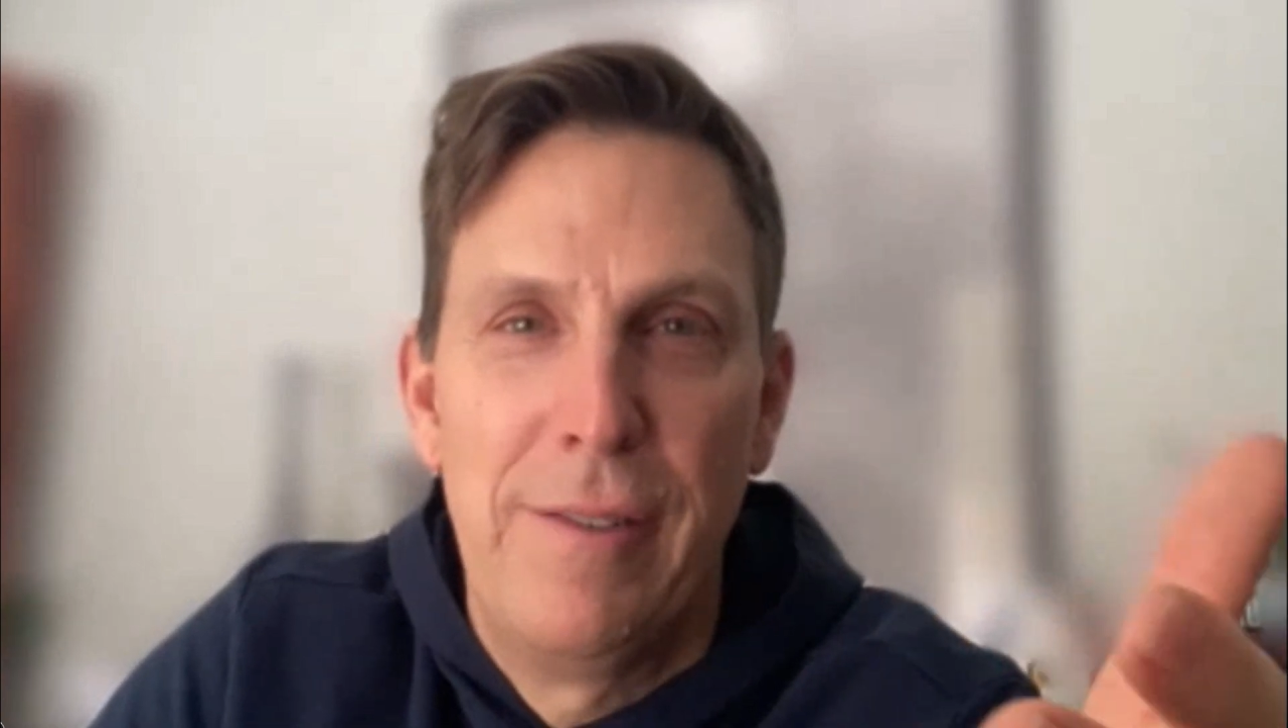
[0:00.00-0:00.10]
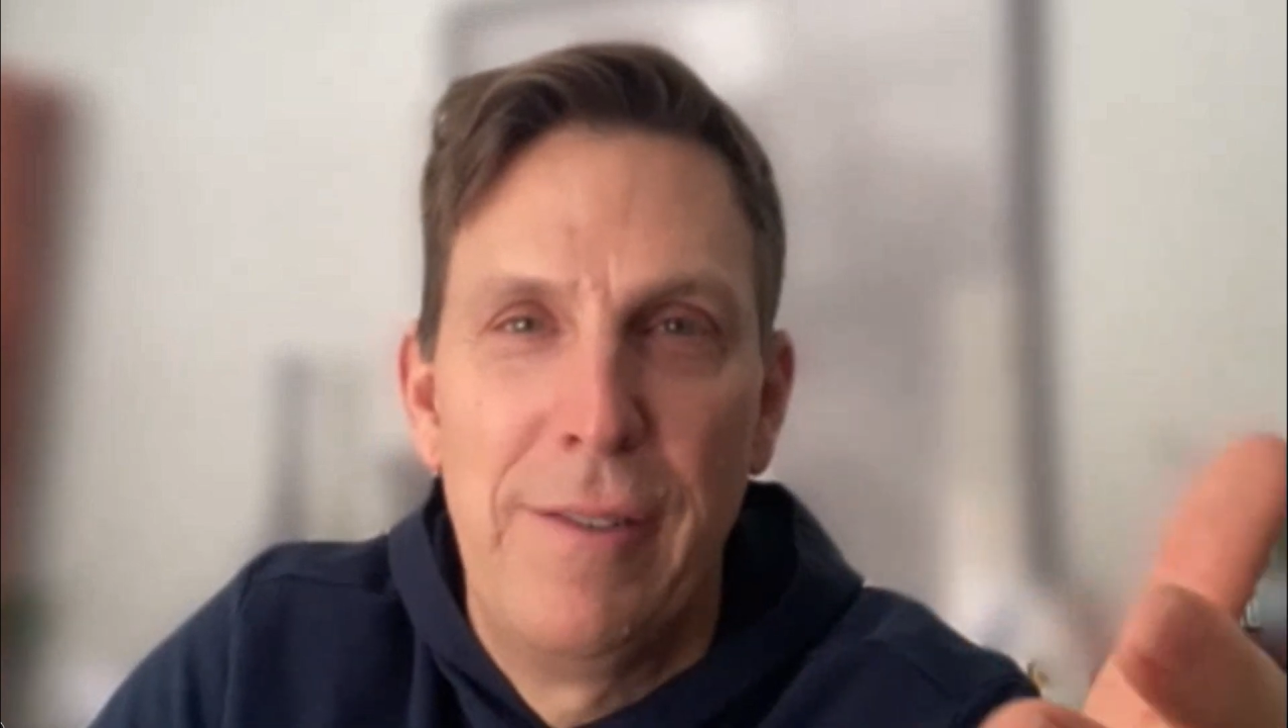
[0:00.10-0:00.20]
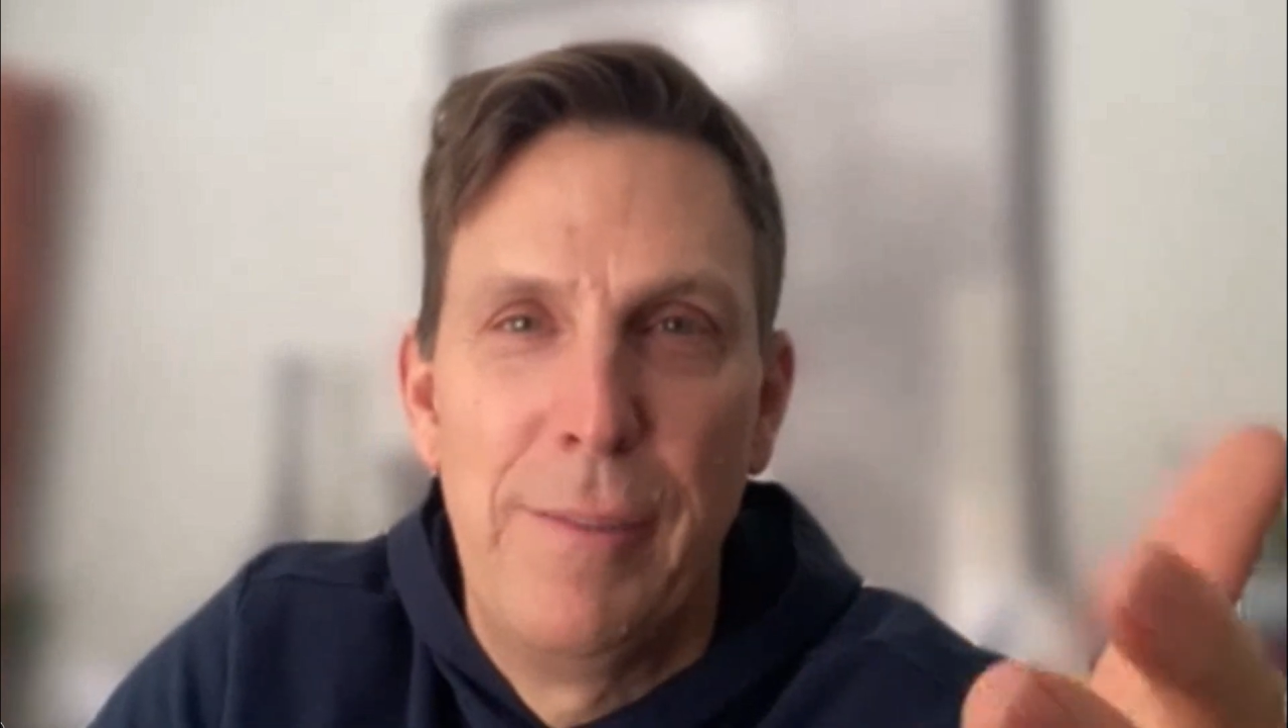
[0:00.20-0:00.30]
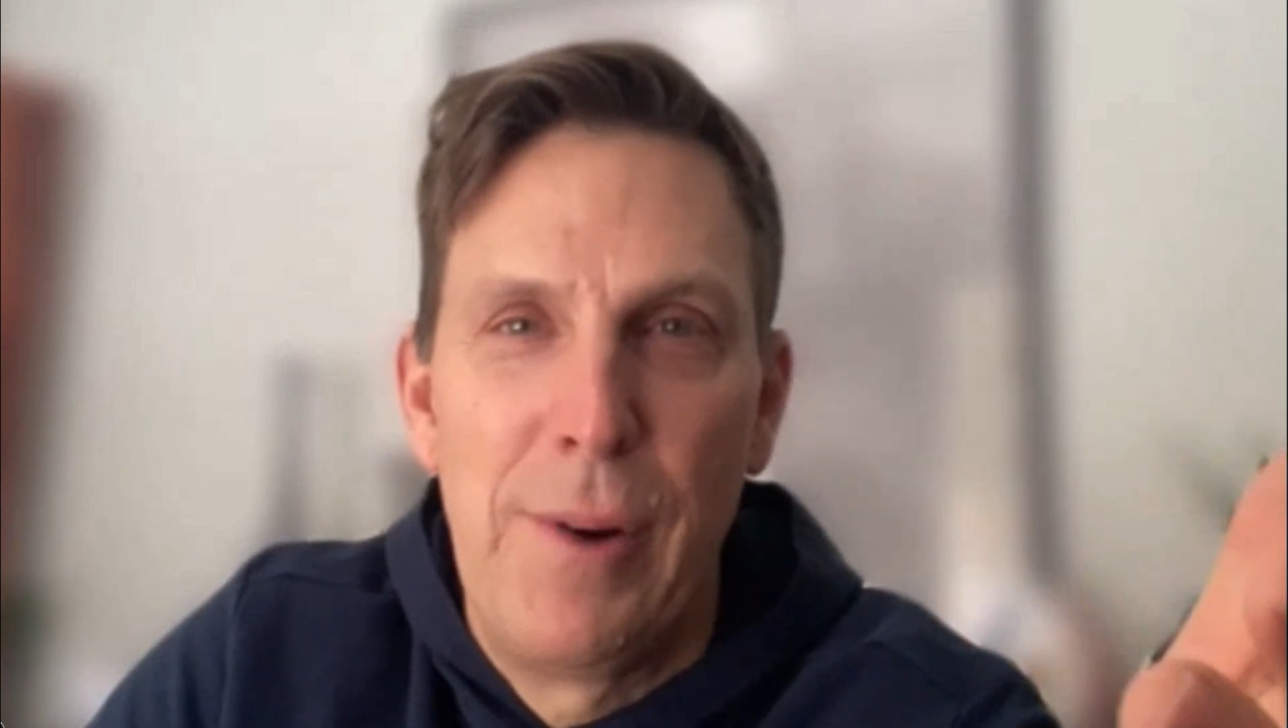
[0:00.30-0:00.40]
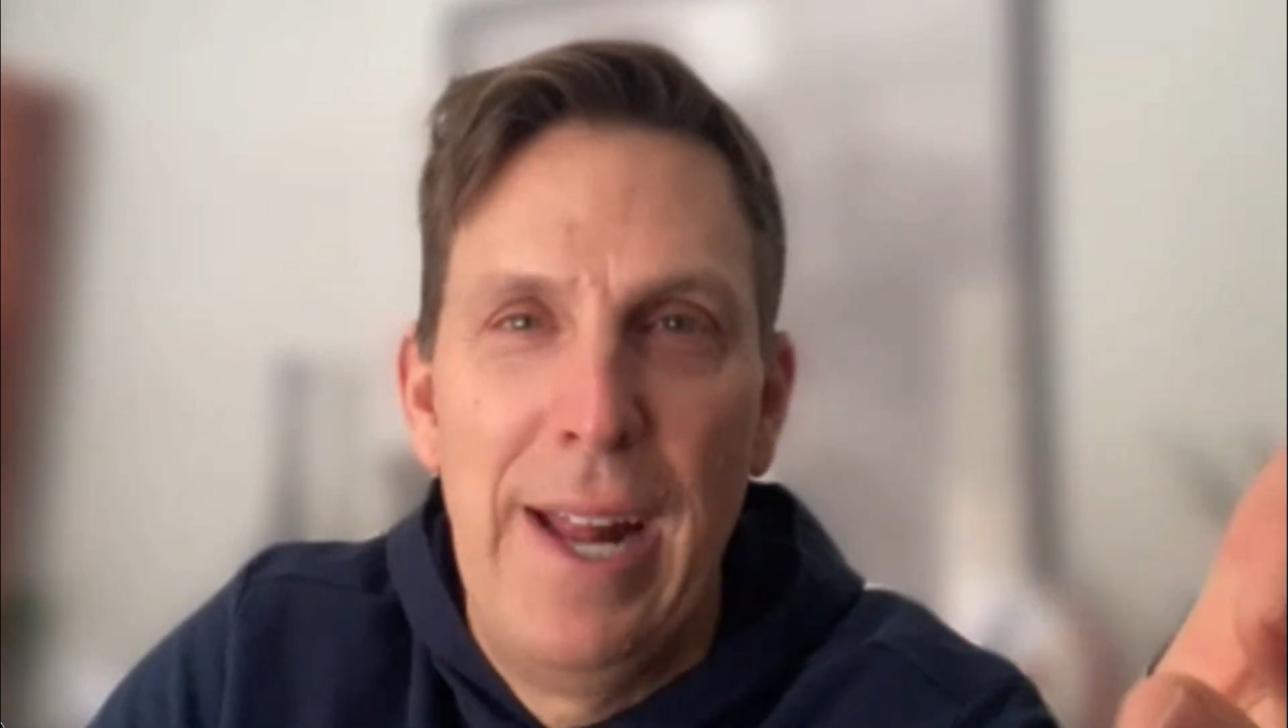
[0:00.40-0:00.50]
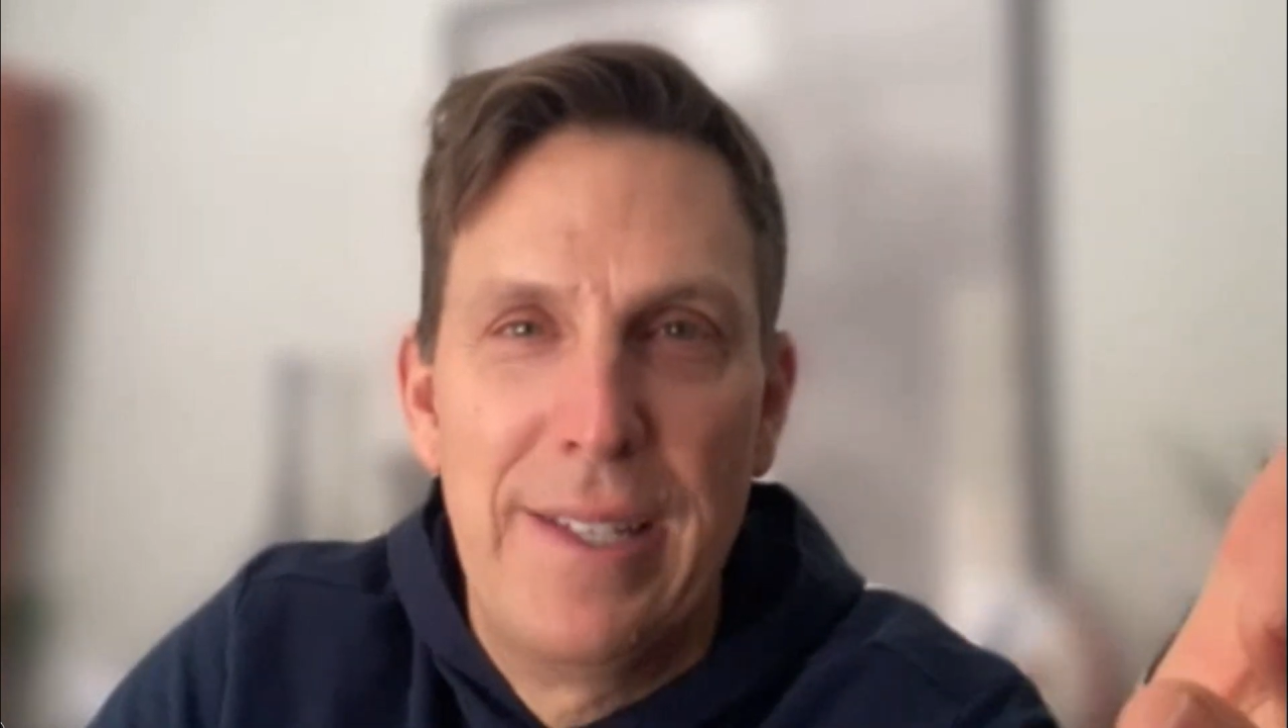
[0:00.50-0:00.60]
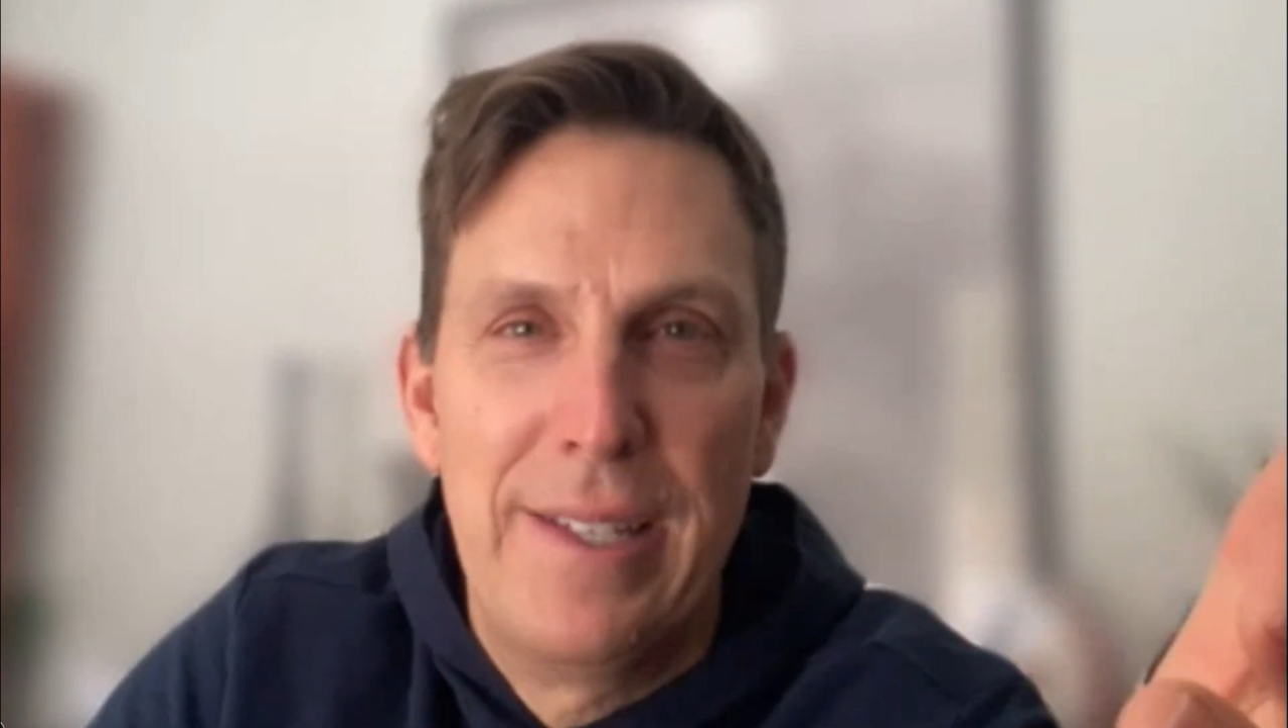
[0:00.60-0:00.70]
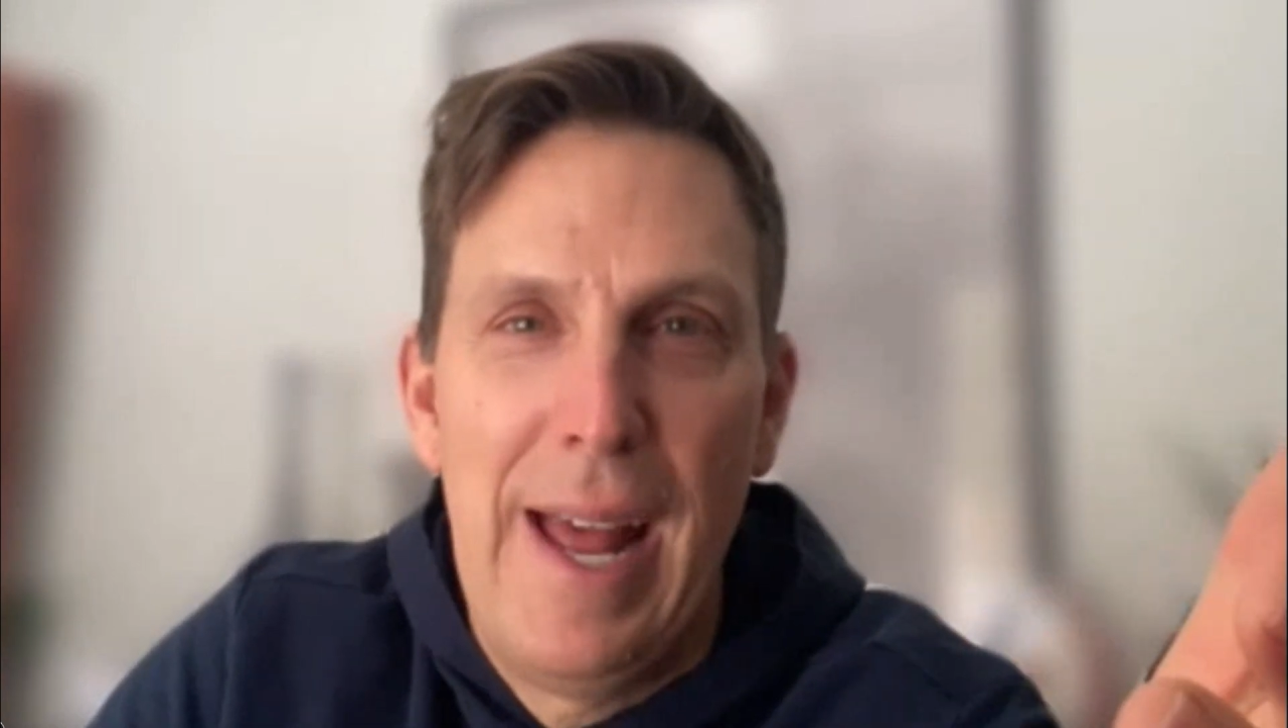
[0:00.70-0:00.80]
from the rants